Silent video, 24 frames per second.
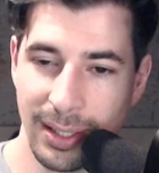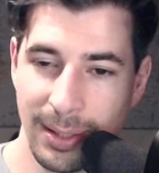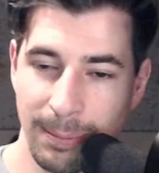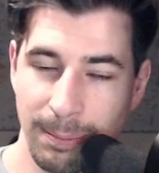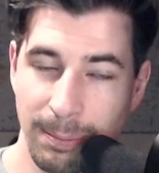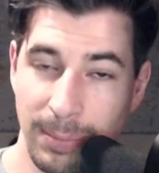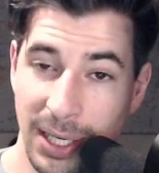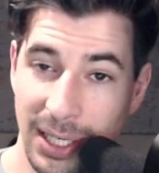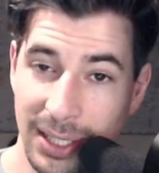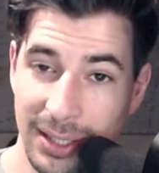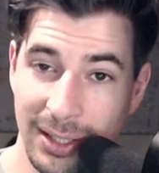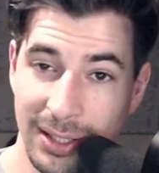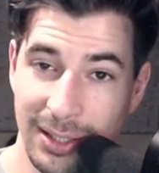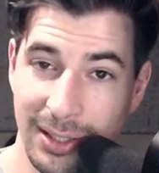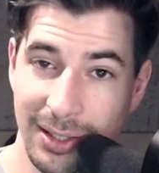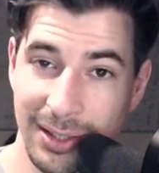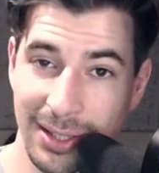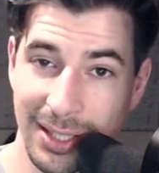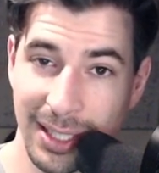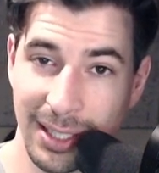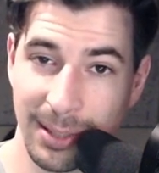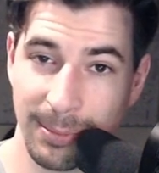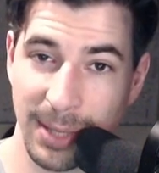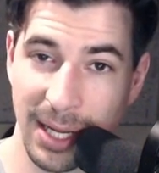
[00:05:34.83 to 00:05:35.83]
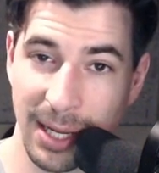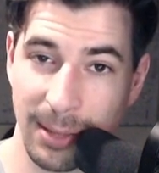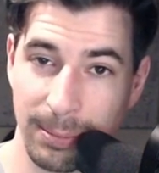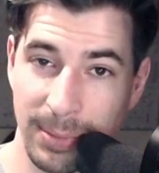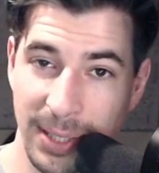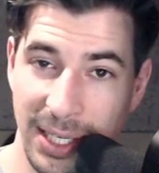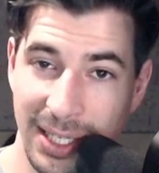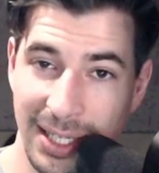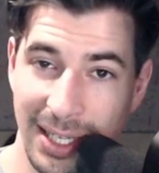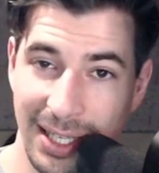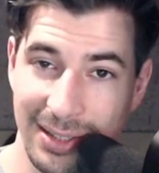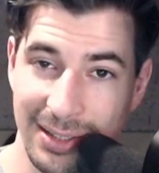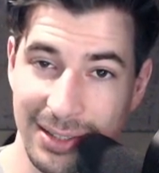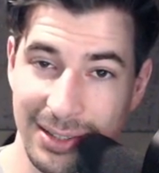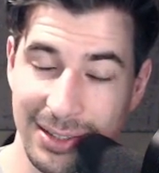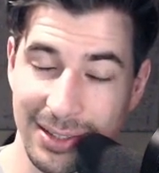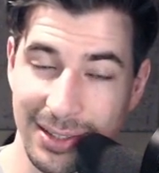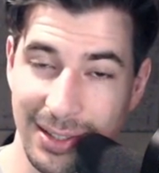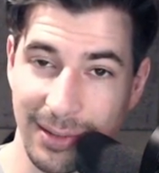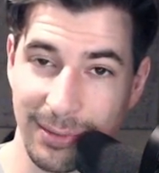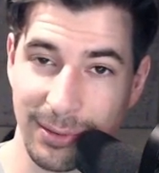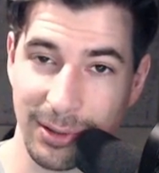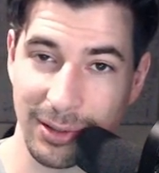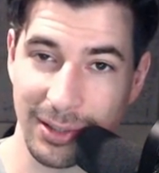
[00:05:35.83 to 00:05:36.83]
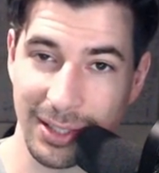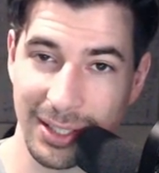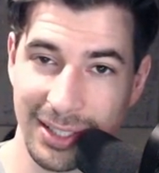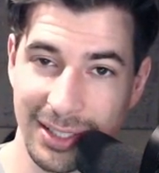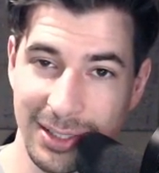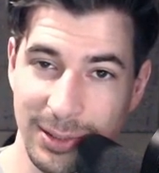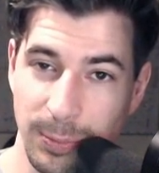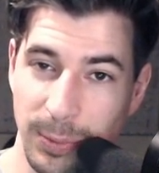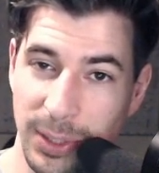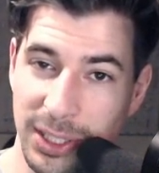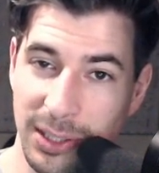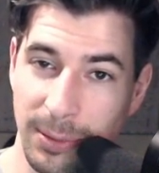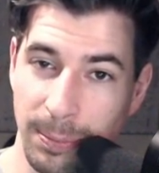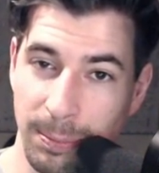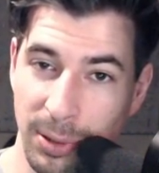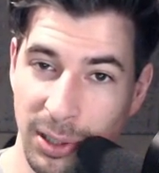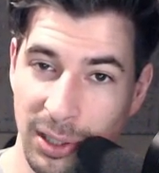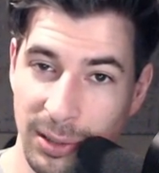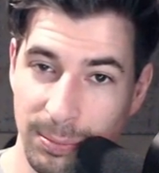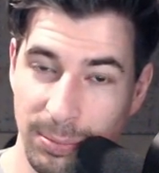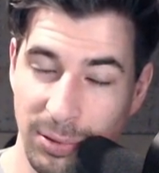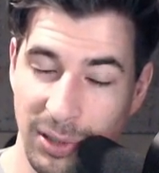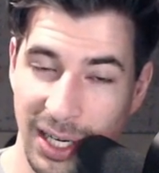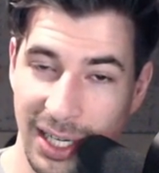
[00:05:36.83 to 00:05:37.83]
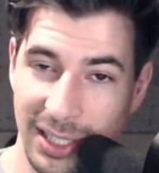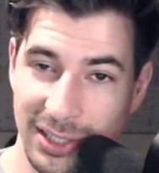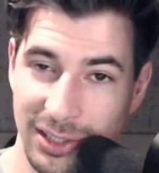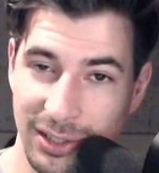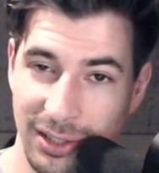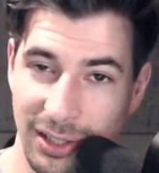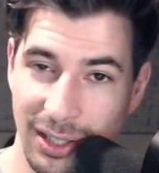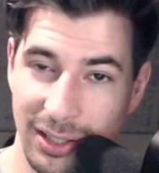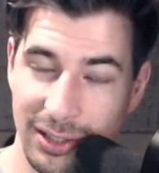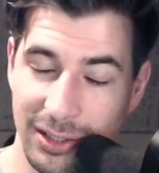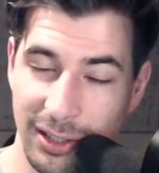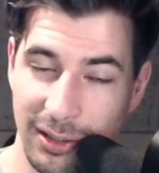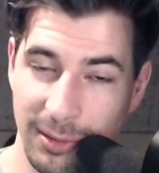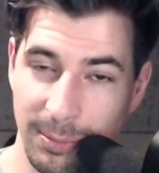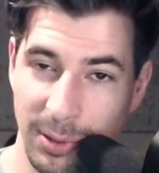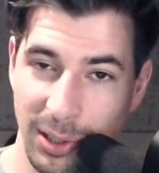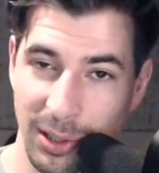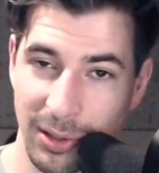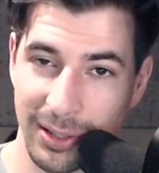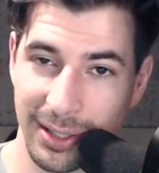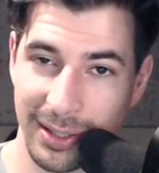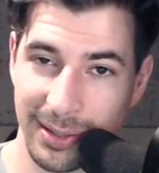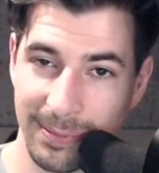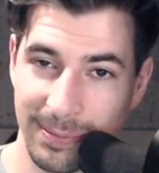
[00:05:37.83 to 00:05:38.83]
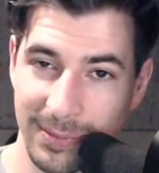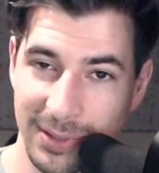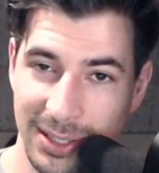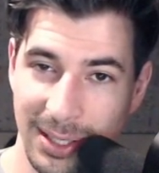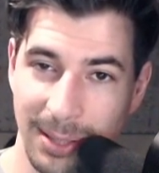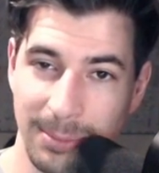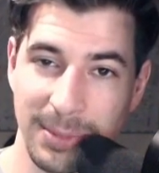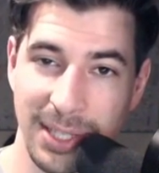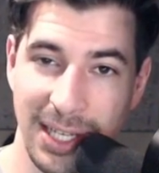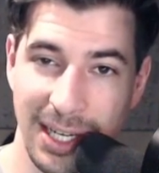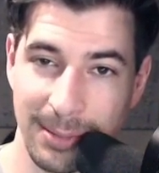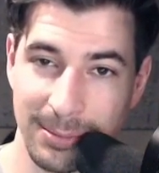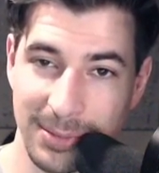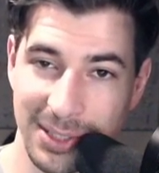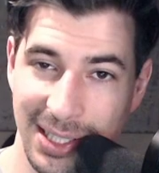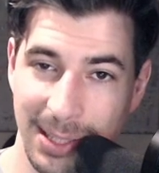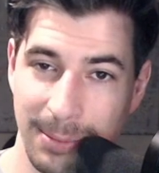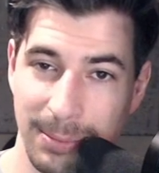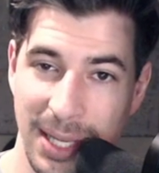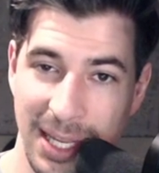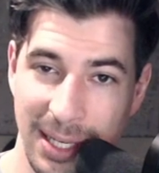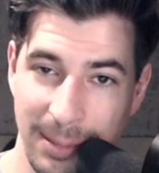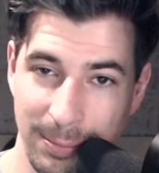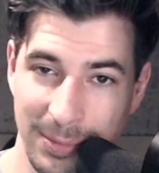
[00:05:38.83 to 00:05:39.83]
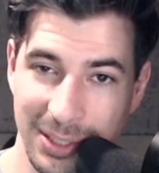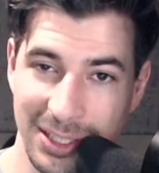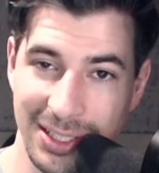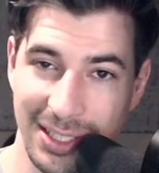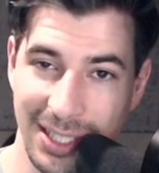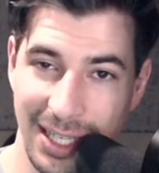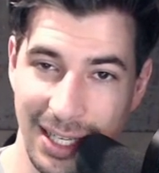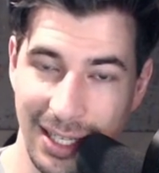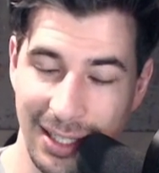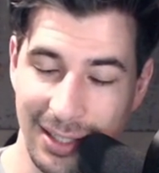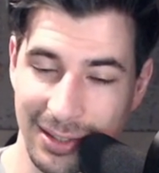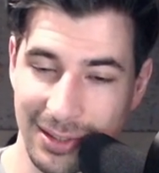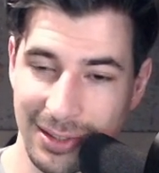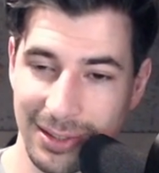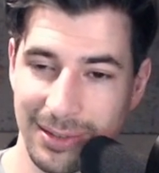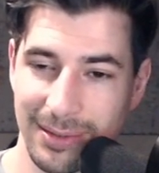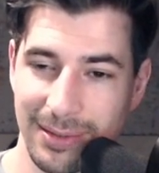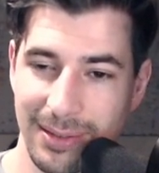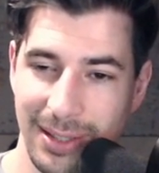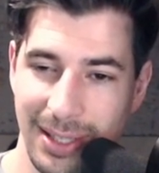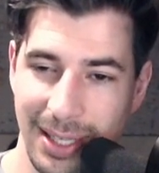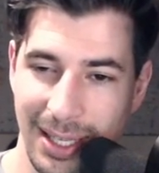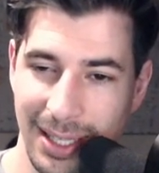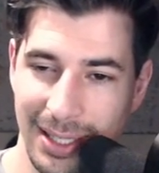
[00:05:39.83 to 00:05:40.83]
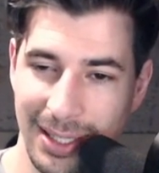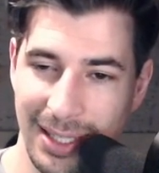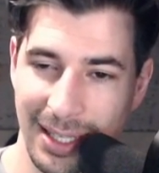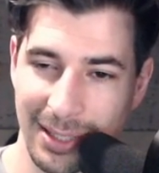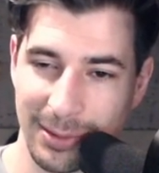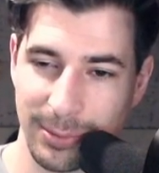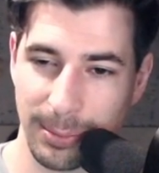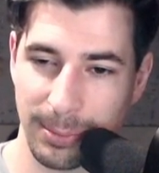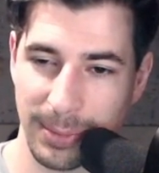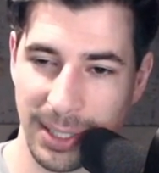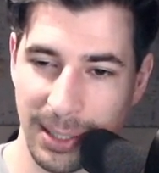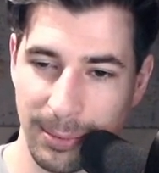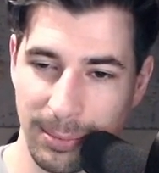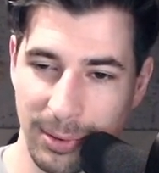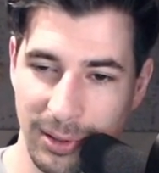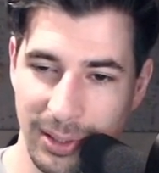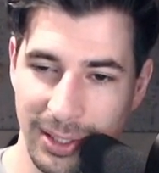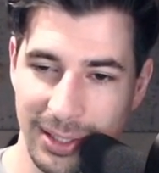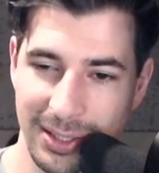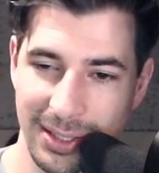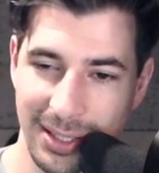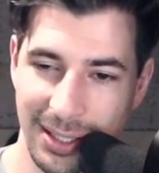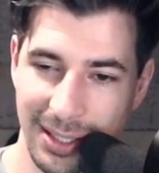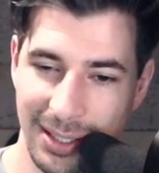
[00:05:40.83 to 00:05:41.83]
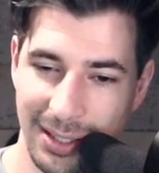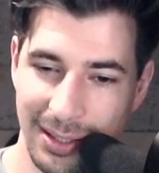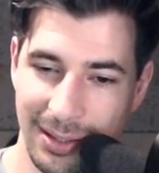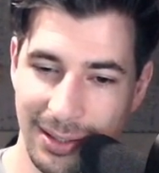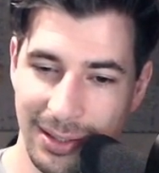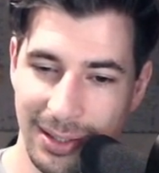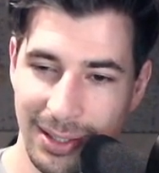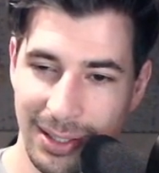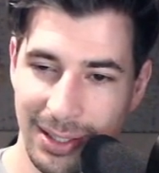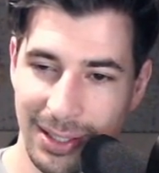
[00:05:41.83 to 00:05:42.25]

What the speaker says: But the good thing about being at this level is when you put pressure on your opponent, sometimes they make mistakes, and that's what my opponent did.